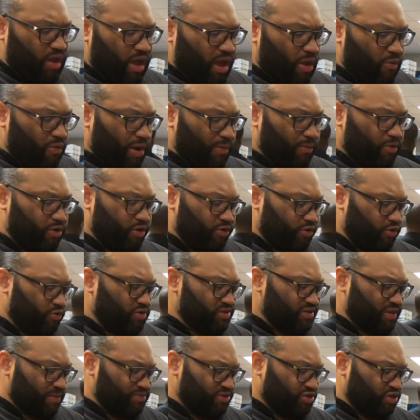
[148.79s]
And what I'm going to do
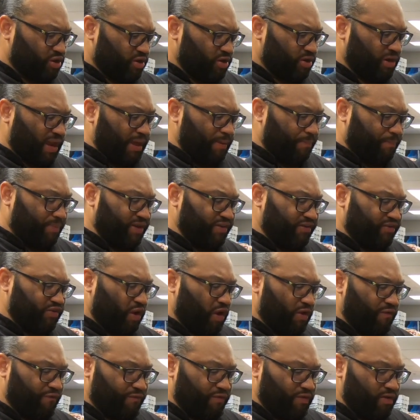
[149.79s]
is I'm just going to like pinch
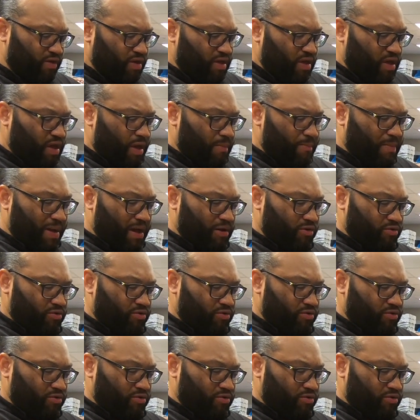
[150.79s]
off I'm